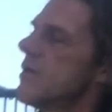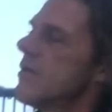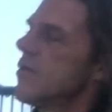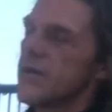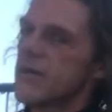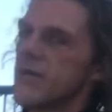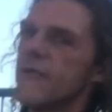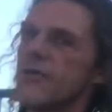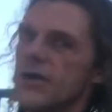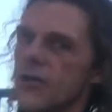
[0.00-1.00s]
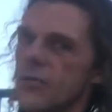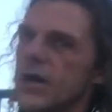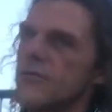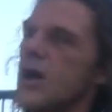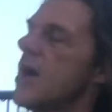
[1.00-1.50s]
Not enough. I know
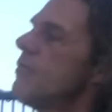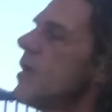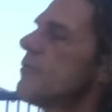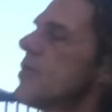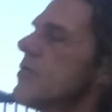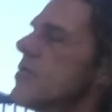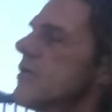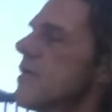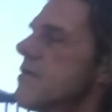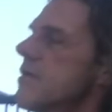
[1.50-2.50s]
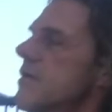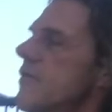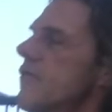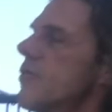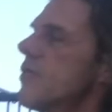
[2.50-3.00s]
about the high blood pressure, tested it
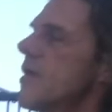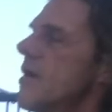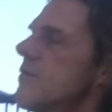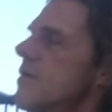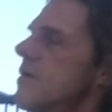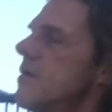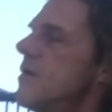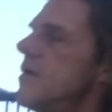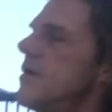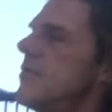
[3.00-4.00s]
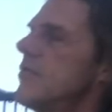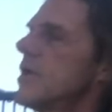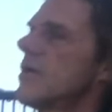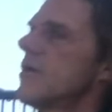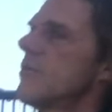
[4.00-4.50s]
a few times,
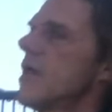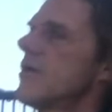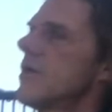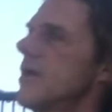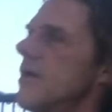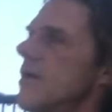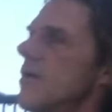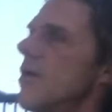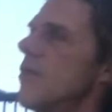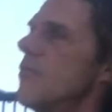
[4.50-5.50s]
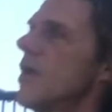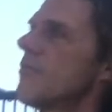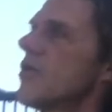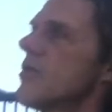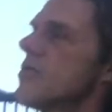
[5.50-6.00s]
but not about low
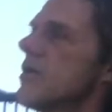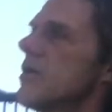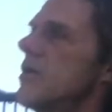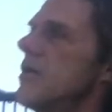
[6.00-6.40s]
blood pressure.